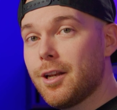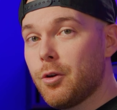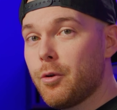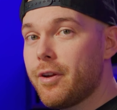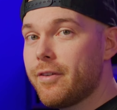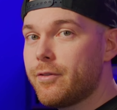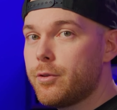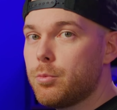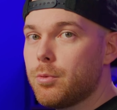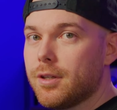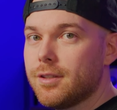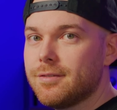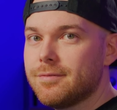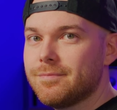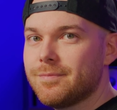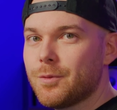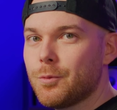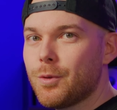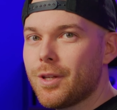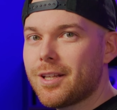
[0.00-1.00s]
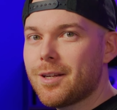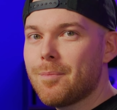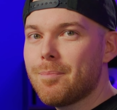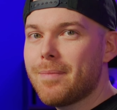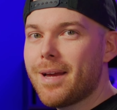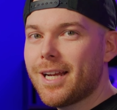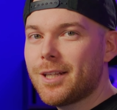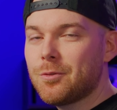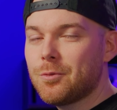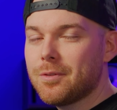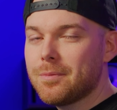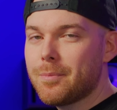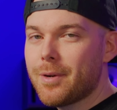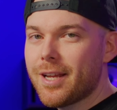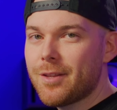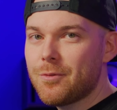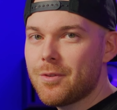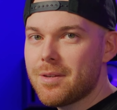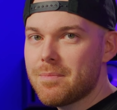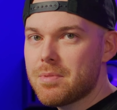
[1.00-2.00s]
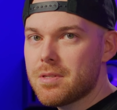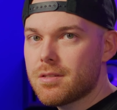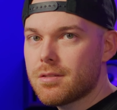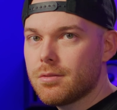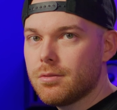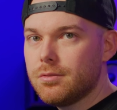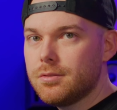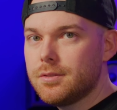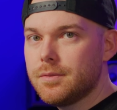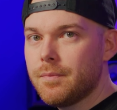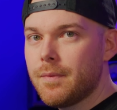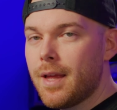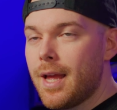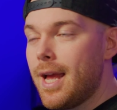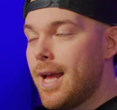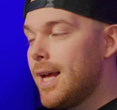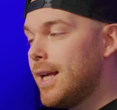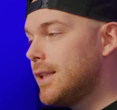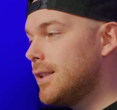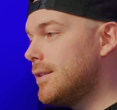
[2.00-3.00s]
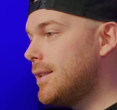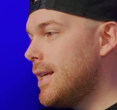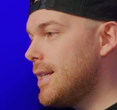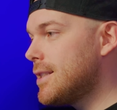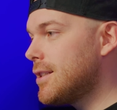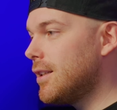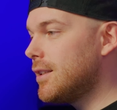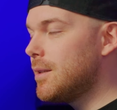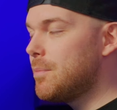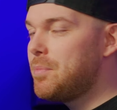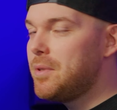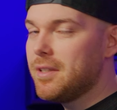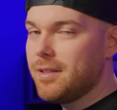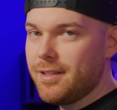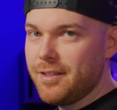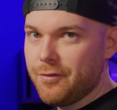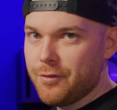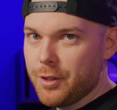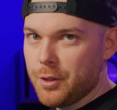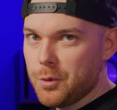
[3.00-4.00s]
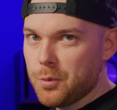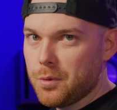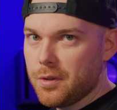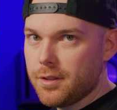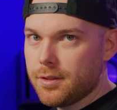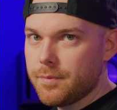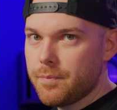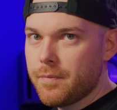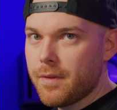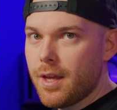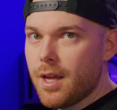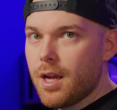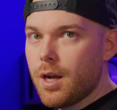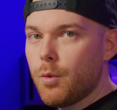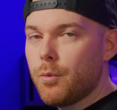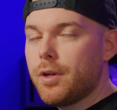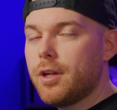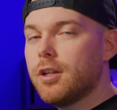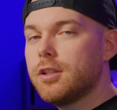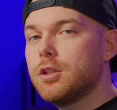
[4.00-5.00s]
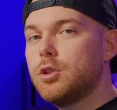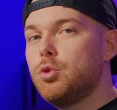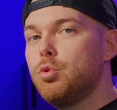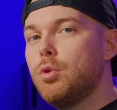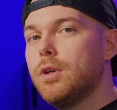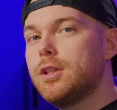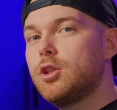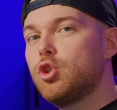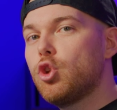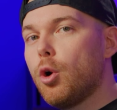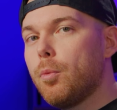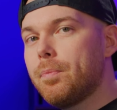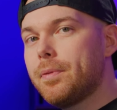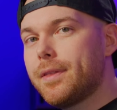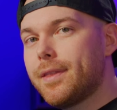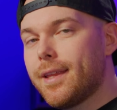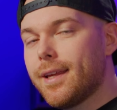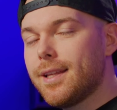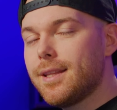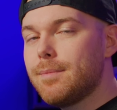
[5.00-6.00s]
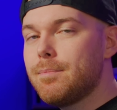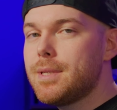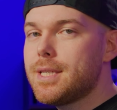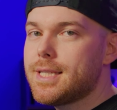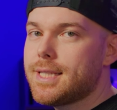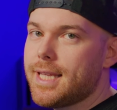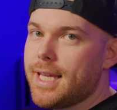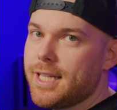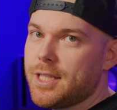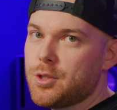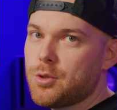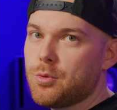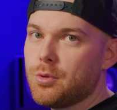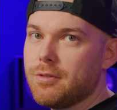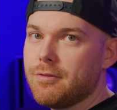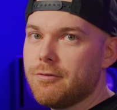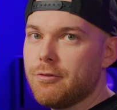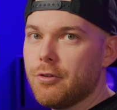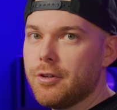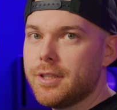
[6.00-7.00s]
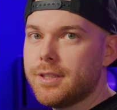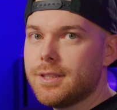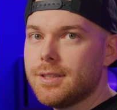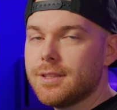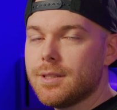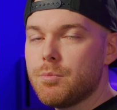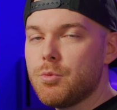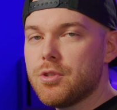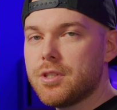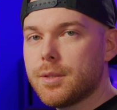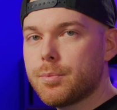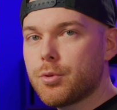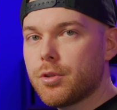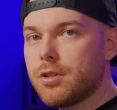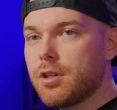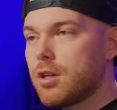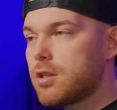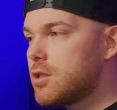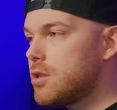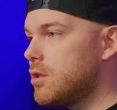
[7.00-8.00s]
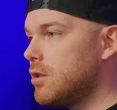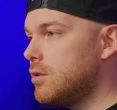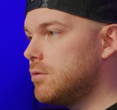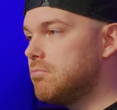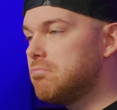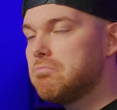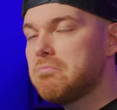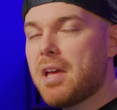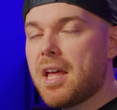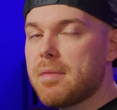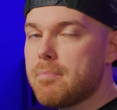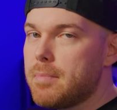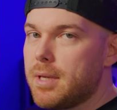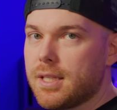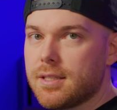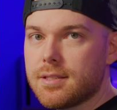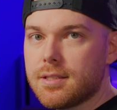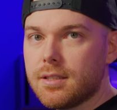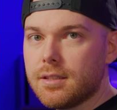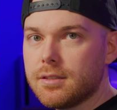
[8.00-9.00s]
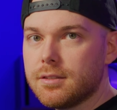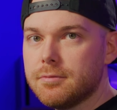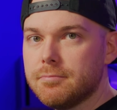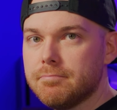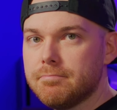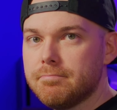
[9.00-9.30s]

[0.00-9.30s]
Hello everyone, welcome back to a brand new episode. Today is gonna be a different one. We're gonna do a top 10 mistakes to avoid in the music production and mixing.